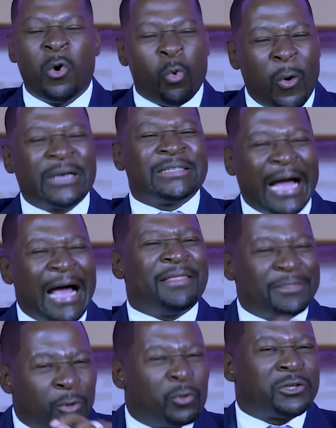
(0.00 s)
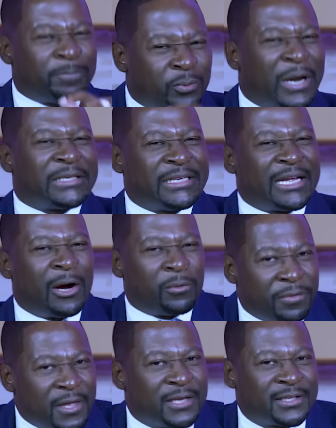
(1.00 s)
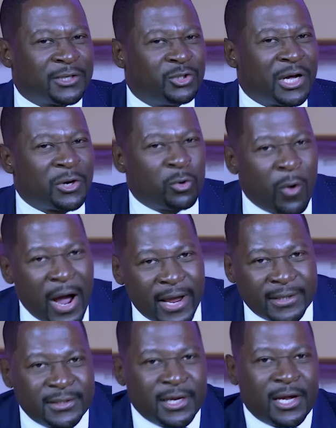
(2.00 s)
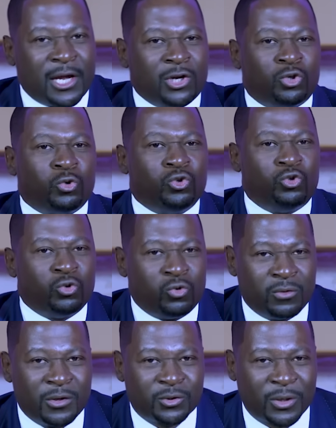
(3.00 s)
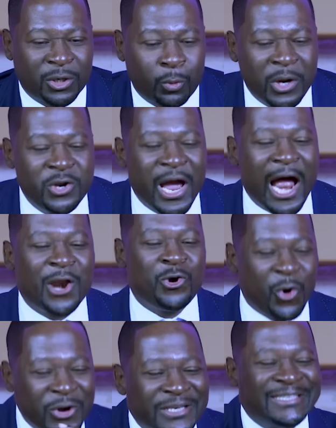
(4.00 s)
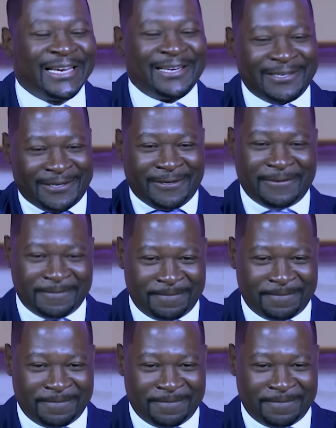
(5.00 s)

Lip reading: What are those practical things that you are required to do so that when you are anointed,